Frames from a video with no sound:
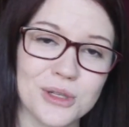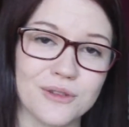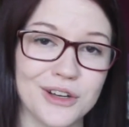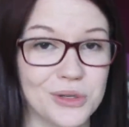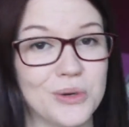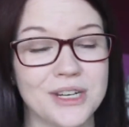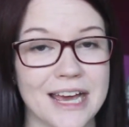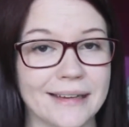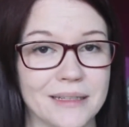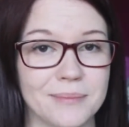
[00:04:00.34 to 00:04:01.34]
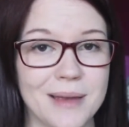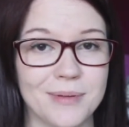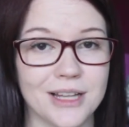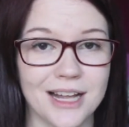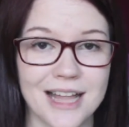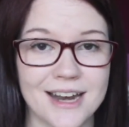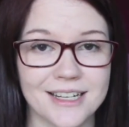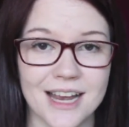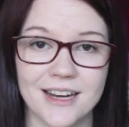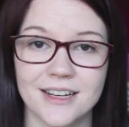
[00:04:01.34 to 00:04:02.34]
so if I do tag some people, I'll
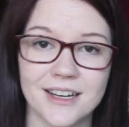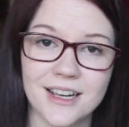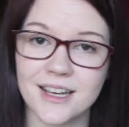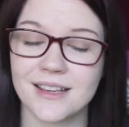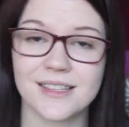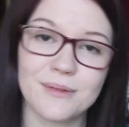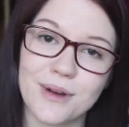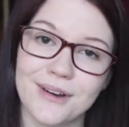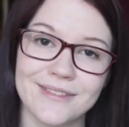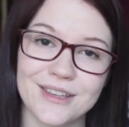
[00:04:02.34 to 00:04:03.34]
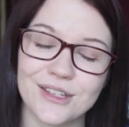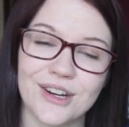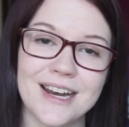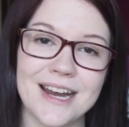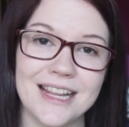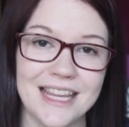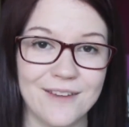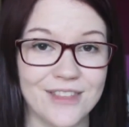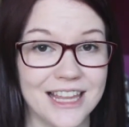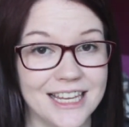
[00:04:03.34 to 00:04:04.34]
annotate it somewhere on the screen and
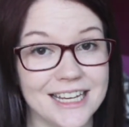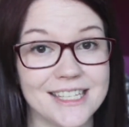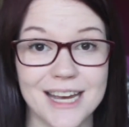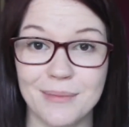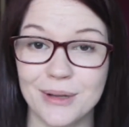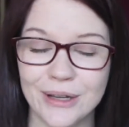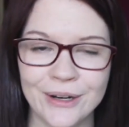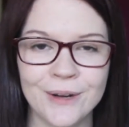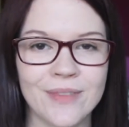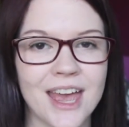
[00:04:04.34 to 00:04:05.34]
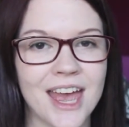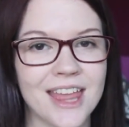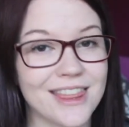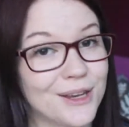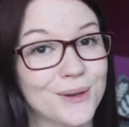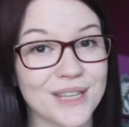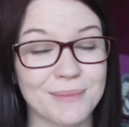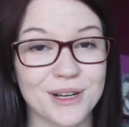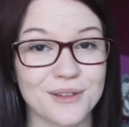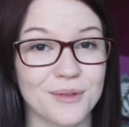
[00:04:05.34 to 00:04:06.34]
leave their links down below. Thank you so
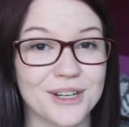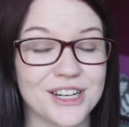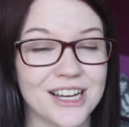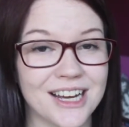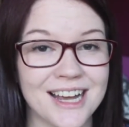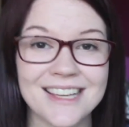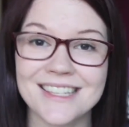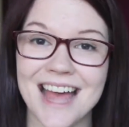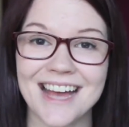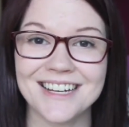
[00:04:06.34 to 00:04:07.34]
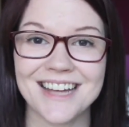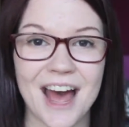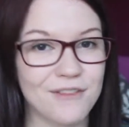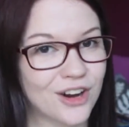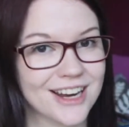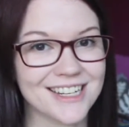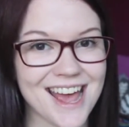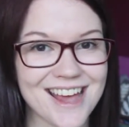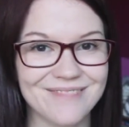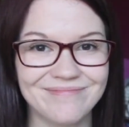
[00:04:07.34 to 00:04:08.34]
much for watching, guys, and have a great
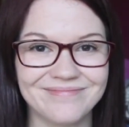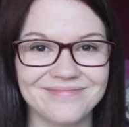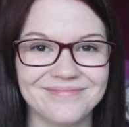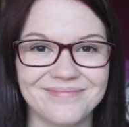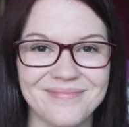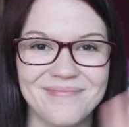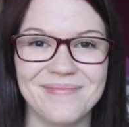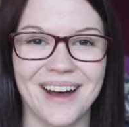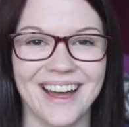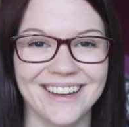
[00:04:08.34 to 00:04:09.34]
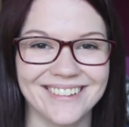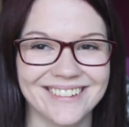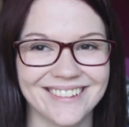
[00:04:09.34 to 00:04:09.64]
day. Bye.